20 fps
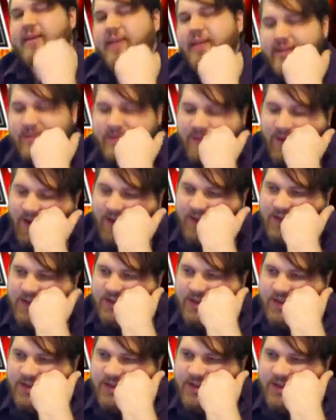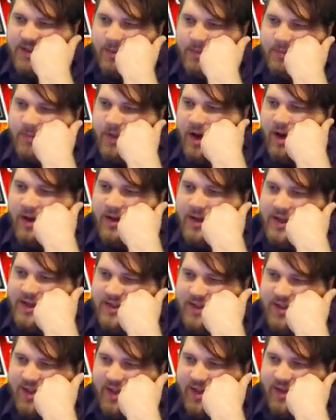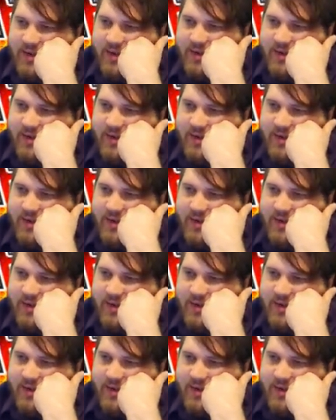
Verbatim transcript: This is actually just the cuckiest thing